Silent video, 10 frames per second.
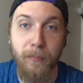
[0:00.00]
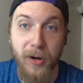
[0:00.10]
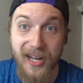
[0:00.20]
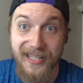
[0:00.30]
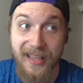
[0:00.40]

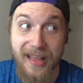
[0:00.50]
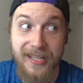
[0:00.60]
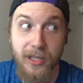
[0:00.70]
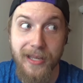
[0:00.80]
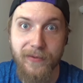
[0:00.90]
But that
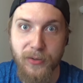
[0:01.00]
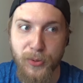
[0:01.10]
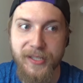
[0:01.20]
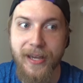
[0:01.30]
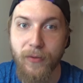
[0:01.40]
still leaves us
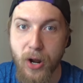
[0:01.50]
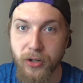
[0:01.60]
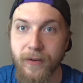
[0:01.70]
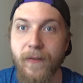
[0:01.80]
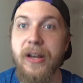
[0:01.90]
with
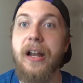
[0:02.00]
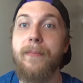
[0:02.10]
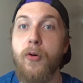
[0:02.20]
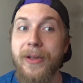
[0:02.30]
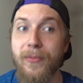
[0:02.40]

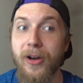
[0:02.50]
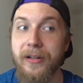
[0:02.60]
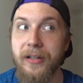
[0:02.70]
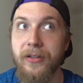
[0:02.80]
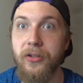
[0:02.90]
759
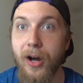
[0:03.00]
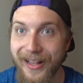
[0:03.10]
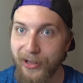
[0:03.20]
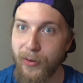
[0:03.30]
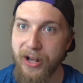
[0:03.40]
Pokemon, not
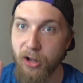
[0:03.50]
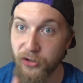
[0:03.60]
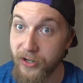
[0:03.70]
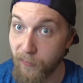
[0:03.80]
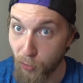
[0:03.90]
including
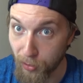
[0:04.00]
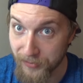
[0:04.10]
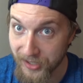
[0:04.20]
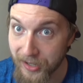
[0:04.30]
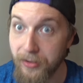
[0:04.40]
alternate
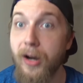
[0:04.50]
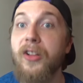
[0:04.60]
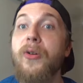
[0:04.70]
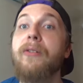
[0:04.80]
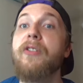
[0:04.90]
forms, not
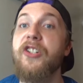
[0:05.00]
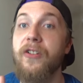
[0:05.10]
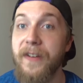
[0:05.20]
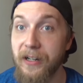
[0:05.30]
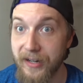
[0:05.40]
including
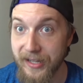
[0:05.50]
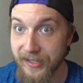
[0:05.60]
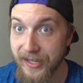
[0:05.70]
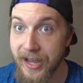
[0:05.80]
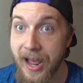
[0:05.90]
regional variants.